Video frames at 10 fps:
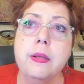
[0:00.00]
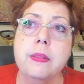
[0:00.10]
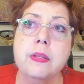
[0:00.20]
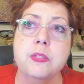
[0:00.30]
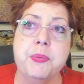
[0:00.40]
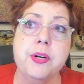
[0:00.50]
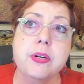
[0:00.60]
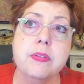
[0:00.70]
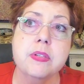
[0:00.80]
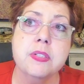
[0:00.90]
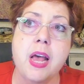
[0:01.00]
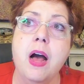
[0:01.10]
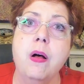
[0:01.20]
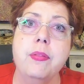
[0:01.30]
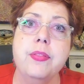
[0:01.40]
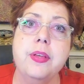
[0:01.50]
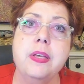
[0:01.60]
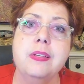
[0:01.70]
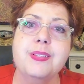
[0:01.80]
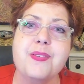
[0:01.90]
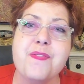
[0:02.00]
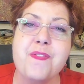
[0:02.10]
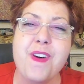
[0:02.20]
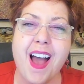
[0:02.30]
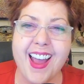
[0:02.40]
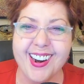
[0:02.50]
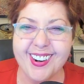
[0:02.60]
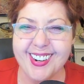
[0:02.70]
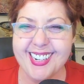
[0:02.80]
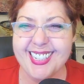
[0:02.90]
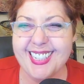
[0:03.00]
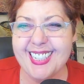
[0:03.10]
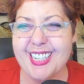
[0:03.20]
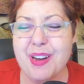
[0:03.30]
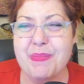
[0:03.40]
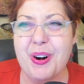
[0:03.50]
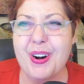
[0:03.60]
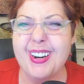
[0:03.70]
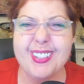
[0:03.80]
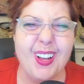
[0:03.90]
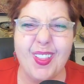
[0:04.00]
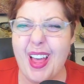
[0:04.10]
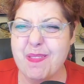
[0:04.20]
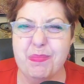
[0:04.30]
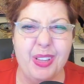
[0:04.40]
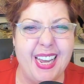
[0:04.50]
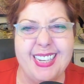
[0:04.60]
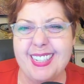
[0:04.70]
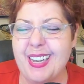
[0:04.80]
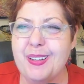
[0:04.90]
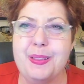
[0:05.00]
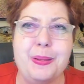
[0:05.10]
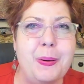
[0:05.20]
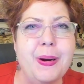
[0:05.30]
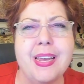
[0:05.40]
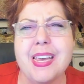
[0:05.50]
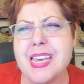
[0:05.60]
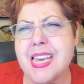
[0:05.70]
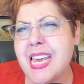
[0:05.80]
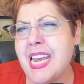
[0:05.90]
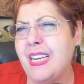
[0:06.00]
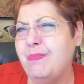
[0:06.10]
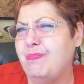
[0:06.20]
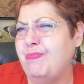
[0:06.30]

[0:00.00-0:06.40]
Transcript: the spirit of the South is the fire, and it's summer, and it's all that blazing glory, heat,